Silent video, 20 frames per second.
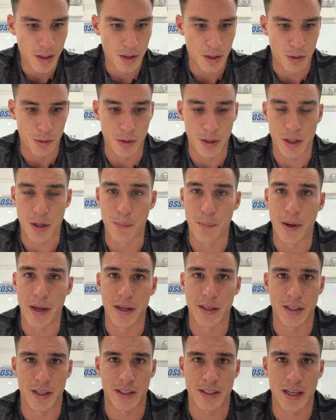Doing the
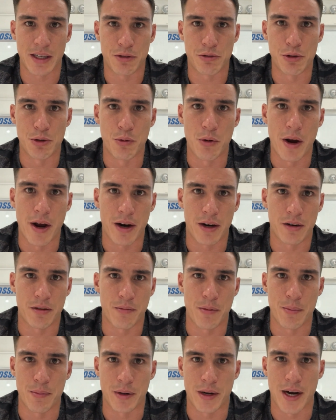competitors accessory work,
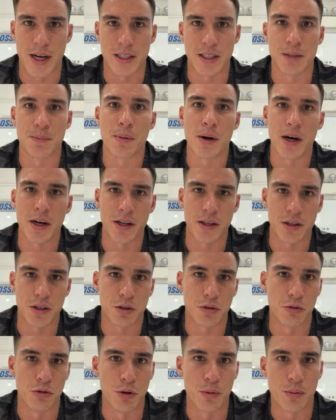remember guys, as part of this
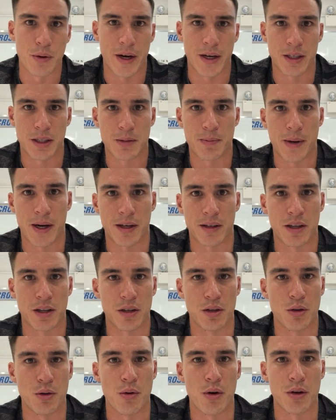group, I expect that
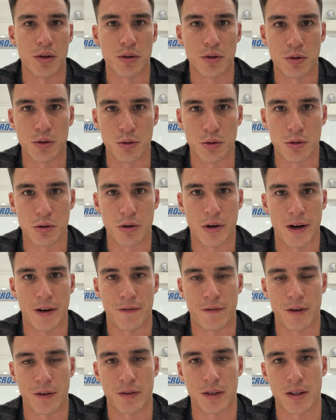you do create
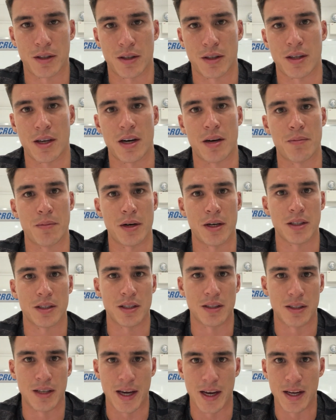15 to 30 minutes
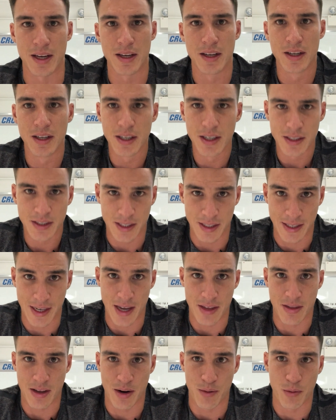a day to
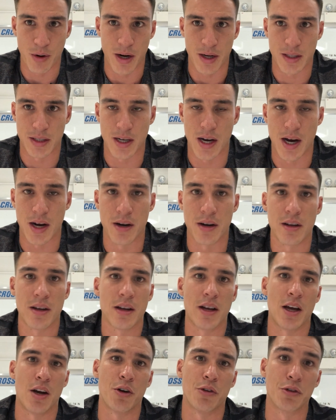get that work done.
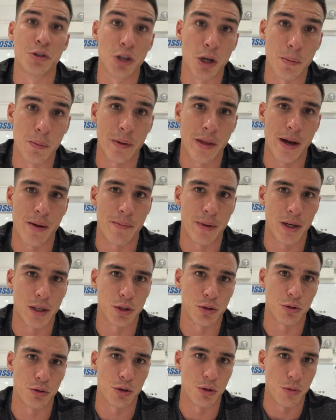And on top of that, make
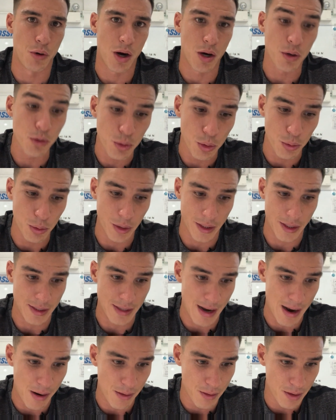sure you are cooling
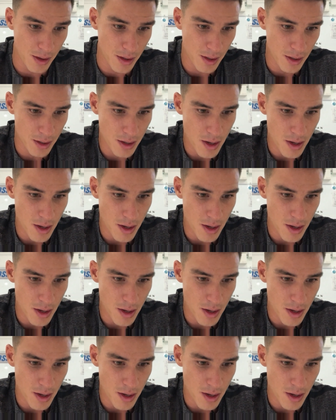down.